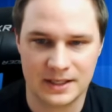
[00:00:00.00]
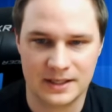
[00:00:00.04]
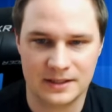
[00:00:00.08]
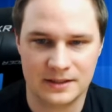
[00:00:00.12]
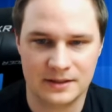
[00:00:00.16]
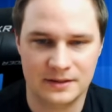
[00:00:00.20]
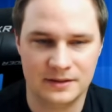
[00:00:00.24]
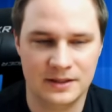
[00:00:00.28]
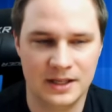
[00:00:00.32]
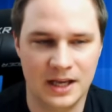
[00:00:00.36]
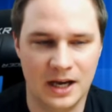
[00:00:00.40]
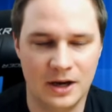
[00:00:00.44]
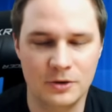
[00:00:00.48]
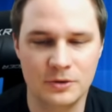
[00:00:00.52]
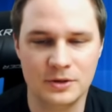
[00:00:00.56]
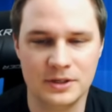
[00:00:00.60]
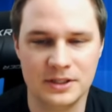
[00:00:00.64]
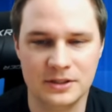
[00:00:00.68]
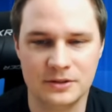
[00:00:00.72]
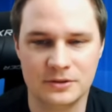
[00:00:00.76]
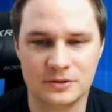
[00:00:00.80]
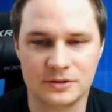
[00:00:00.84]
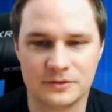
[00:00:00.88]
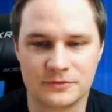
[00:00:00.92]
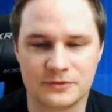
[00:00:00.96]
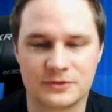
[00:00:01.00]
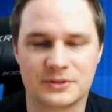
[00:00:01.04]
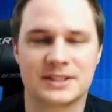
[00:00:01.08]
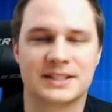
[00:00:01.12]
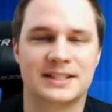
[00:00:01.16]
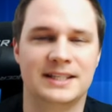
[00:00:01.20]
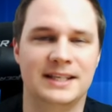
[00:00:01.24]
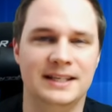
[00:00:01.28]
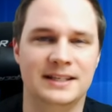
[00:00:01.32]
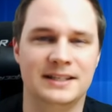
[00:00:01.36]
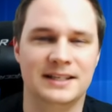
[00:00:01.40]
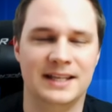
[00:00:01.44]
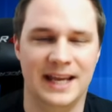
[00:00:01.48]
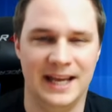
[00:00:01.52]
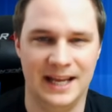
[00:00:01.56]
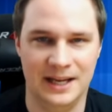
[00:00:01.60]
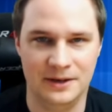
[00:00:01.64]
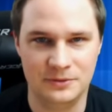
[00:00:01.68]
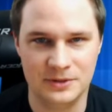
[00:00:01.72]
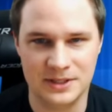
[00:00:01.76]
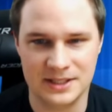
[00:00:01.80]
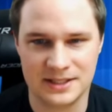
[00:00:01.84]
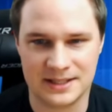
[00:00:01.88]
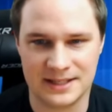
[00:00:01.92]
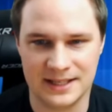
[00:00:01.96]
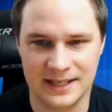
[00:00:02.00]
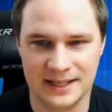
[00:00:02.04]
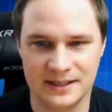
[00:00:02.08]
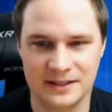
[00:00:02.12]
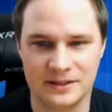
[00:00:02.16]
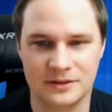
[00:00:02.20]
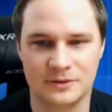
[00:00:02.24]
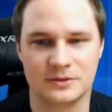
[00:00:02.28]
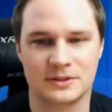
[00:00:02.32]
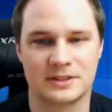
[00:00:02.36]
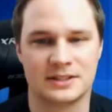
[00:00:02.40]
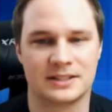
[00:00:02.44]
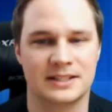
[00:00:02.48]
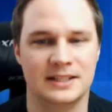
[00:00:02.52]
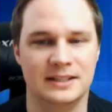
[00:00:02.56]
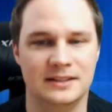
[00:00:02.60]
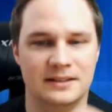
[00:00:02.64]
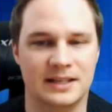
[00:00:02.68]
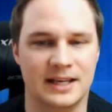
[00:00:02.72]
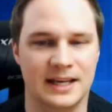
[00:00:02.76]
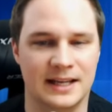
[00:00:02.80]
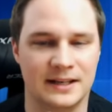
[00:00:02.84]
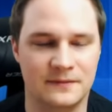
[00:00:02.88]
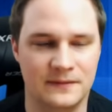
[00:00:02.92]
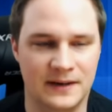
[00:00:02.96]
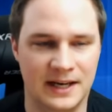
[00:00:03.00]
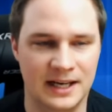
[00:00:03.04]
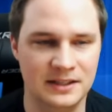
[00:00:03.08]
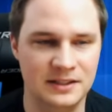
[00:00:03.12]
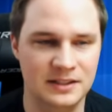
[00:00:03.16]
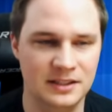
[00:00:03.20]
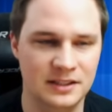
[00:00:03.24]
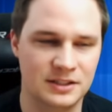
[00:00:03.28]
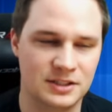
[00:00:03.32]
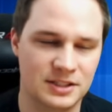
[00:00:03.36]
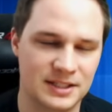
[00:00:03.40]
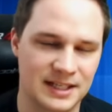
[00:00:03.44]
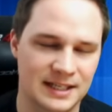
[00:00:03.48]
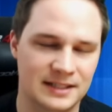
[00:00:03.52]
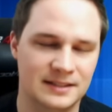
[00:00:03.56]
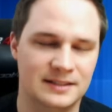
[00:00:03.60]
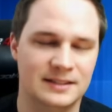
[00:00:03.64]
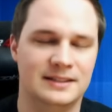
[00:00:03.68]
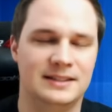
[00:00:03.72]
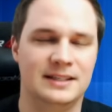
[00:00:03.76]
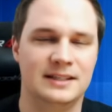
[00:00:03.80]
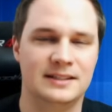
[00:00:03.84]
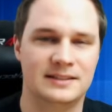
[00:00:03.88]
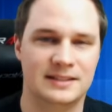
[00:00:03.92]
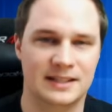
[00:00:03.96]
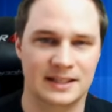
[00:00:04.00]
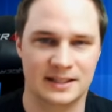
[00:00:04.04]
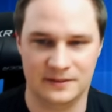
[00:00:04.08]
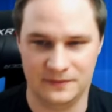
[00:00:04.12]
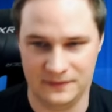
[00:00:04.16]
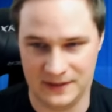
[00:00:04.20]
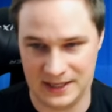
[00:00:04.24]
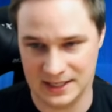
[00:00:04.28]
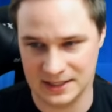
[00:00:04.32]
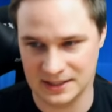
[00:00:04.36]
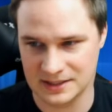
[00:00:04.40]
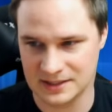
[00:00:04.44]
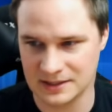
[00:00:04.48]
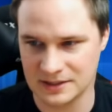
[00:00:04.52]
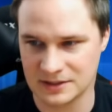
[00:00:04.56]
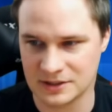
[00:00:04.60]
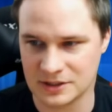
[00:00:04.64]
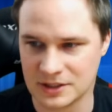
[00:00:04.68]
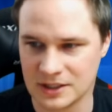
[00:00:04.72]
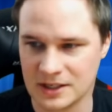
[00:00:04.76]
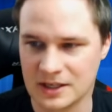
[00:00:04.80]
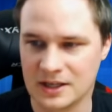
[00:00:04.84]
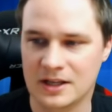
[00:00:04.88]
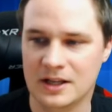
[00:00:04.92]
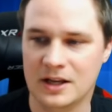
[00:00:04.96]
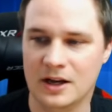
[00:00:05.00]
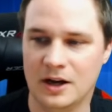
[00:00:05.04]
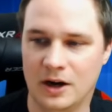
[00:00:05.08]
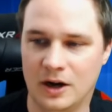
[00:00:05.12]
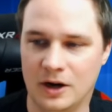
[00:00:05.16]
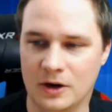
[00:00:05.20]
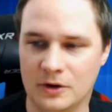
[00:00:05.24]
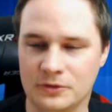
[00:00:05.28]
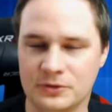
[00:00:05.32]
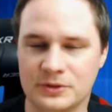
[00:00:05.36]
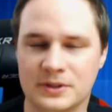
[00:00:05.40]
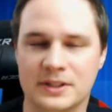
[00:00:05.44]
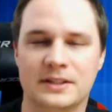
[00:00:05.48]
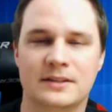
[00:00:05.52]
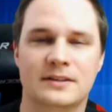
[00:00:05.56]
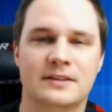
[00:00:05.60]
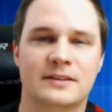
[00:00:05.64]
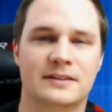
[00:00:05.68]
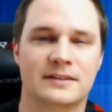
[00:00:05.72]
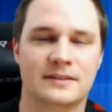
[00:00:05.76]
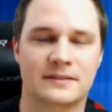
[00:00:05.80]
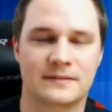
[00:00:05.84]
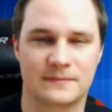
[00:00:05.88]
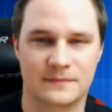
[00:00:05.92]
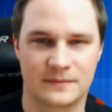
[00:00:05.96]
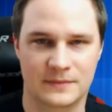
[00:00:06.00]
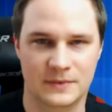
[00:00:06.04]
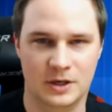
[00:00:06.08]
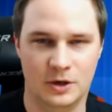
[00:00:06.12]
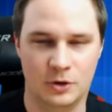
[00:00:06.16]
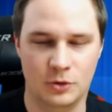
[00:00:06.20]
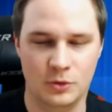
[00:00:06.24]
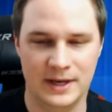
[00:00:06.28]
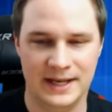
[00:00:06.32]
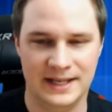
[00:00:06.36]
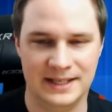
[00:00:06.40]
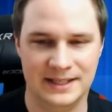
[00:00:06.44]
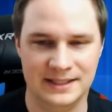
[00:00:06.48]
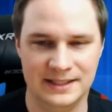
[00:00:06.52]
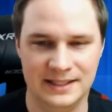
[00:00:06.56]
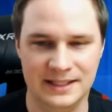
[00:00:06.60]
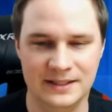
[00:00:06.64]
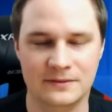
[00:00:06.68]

now you've seen everything. You've seen the advantage and the disadvantage of the OLED